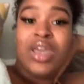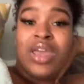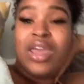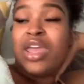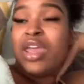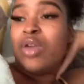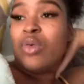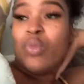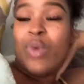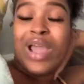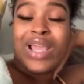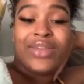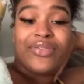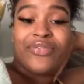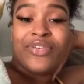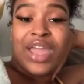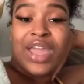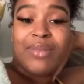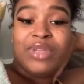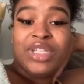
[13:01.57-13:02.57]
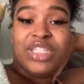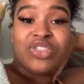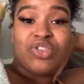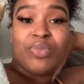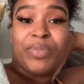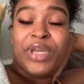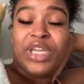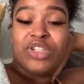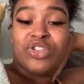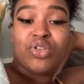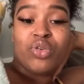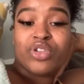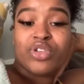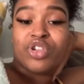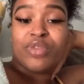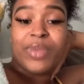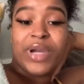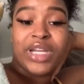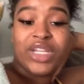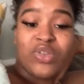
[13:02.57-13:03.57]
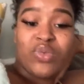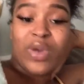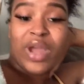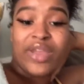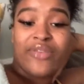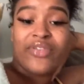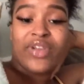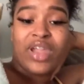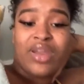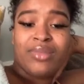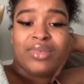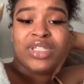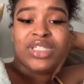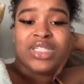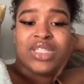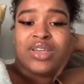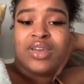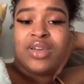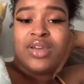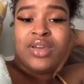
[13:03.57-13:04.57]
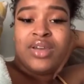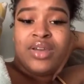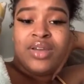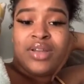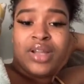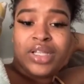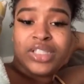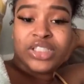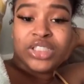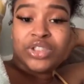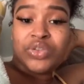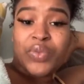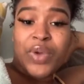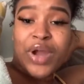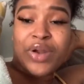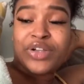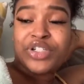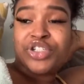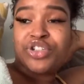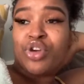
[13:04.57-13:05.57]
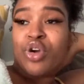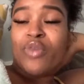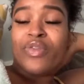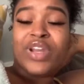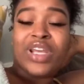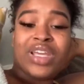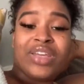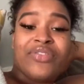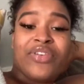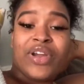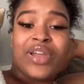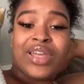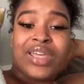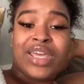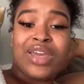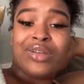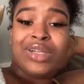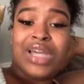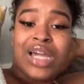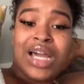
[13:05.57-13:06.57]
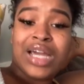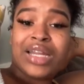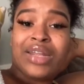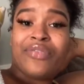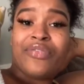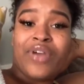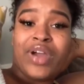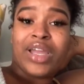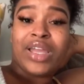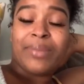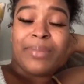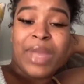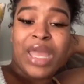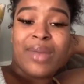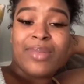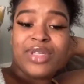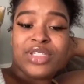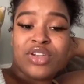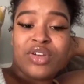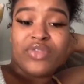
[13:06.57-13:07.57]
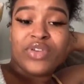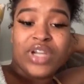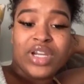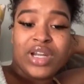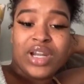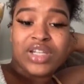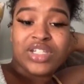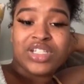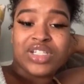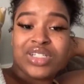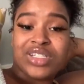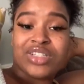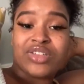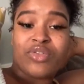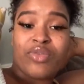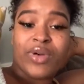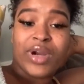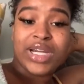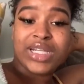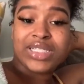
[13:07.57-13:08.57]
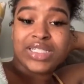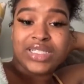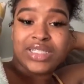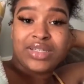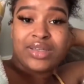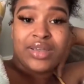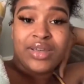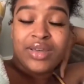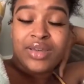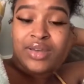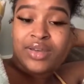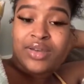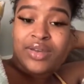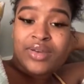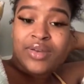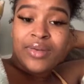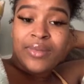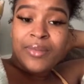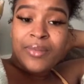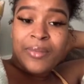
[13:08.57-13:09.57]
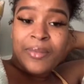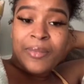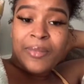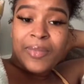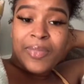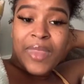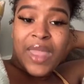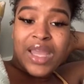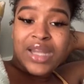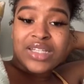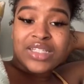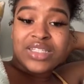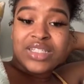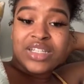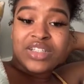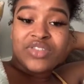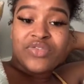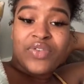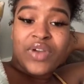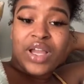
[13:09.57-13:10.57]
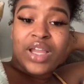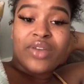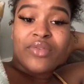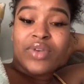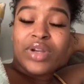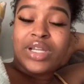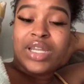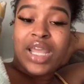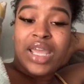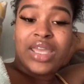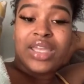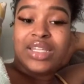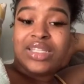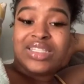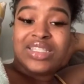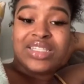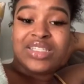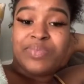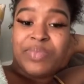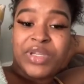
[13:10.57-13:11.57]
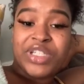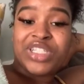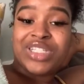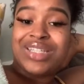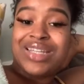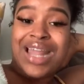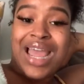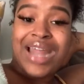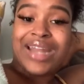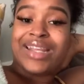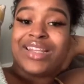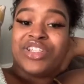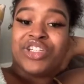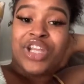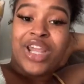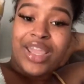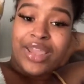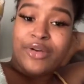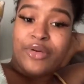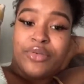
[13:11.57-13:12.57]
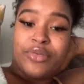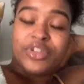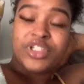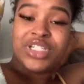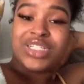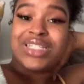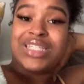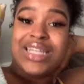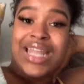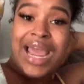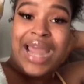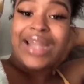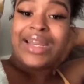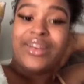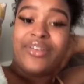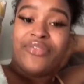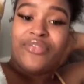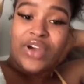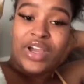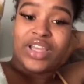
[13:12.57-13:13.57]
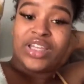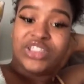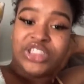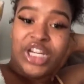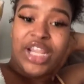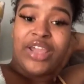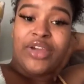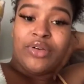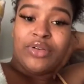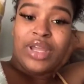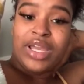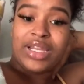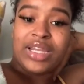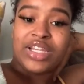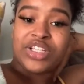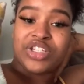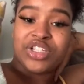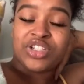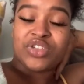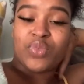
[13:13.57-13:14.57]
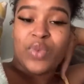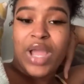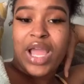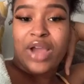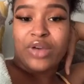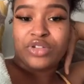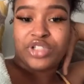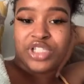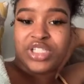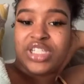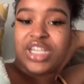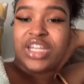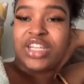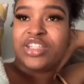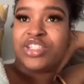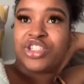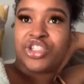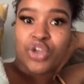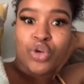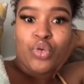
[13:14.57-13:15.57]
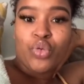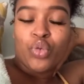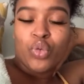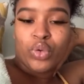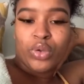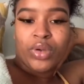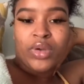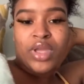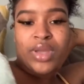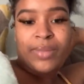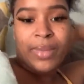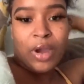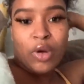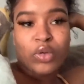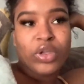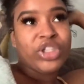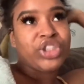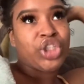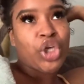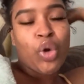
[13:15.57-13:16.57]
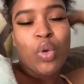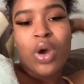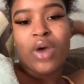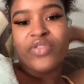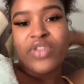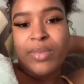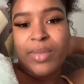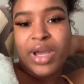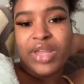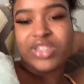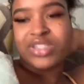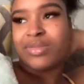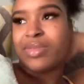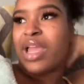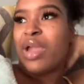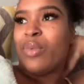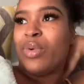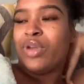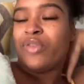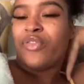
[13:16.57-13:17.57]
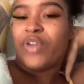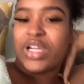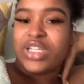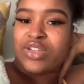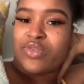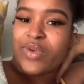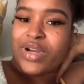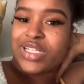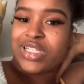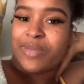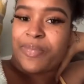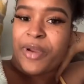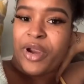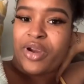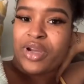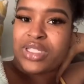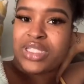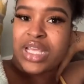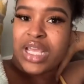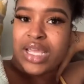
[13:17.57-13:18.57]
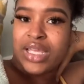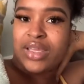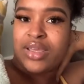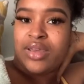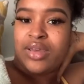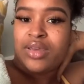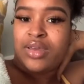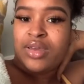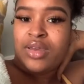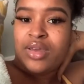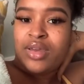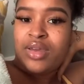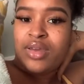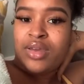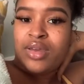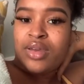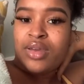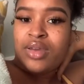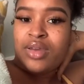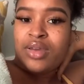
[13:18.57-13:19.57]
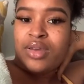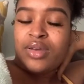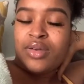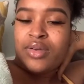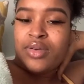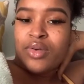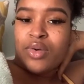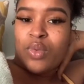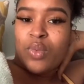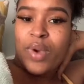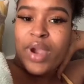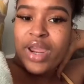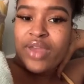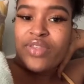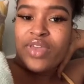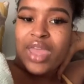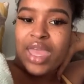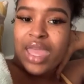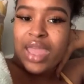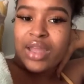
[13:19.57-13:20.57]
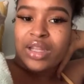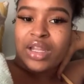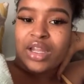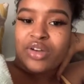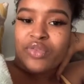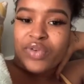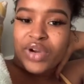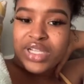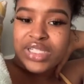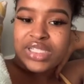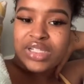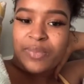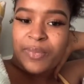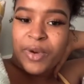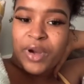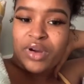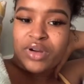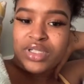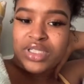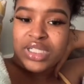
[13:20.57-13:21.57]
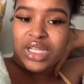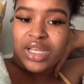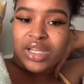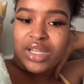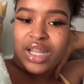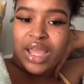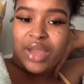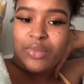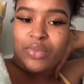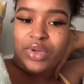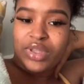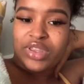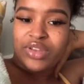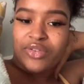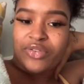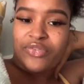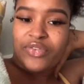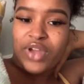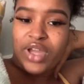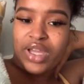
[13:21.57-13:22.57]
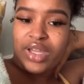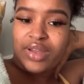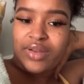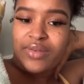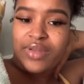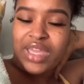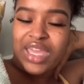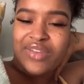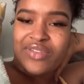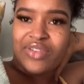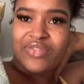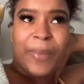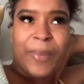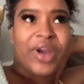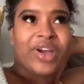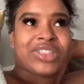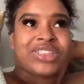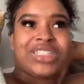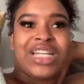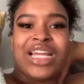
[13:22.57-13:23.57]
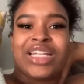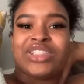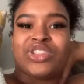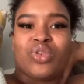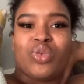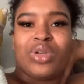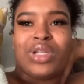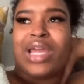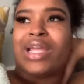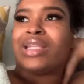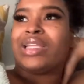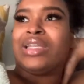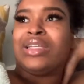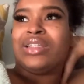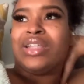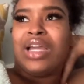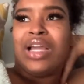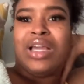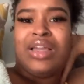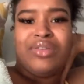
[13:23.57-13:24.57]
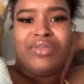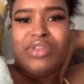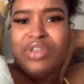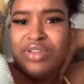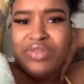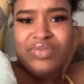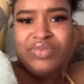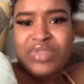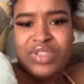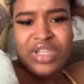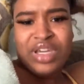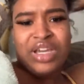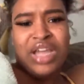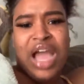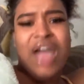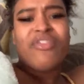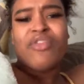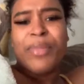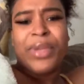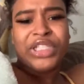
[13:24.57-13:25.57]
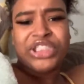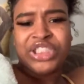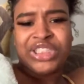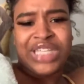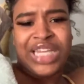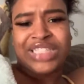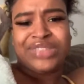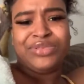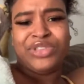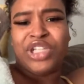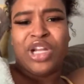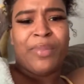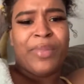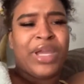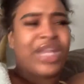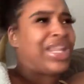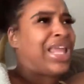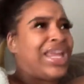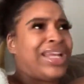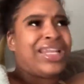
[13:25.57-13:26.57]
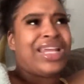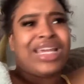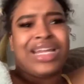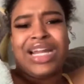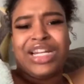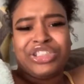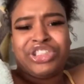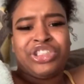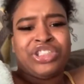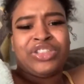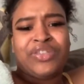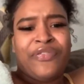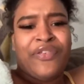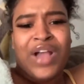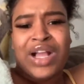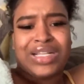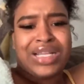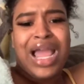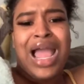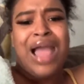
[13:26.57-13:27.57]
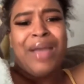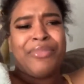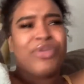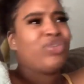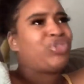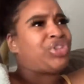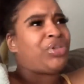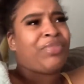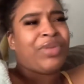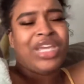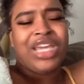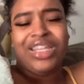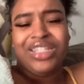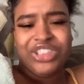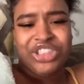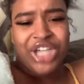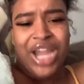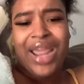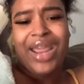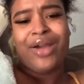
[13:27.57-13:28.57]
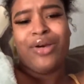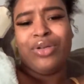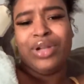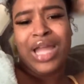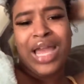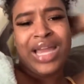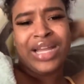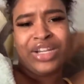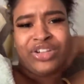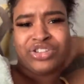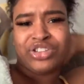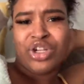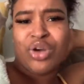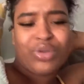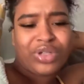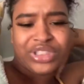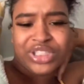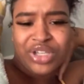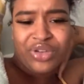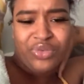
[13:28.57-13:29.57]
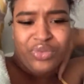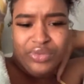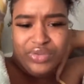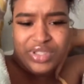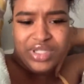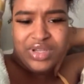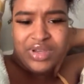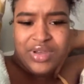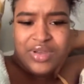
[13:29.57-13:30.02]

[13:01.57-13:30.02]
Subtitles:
and white families or being tortured by these white families. That shit is wild. They should go over there and fucking kill 100 fucking babies over there. That shit is crazy. That is just fucking ridiculous. And this bitch is not in jail. She's not in fucking jail. Like, that shit is wild. She's getting sued by only two of the mothers. I'm like, what the fuck is the rest of the parents at? Where the hell are the rest of the parents at? Like, what the fuck? Even if the parents not suing, like, the government should take some shit up. Like, nigga, that's just fucked up. You should be in jail. Like, there's no excuse.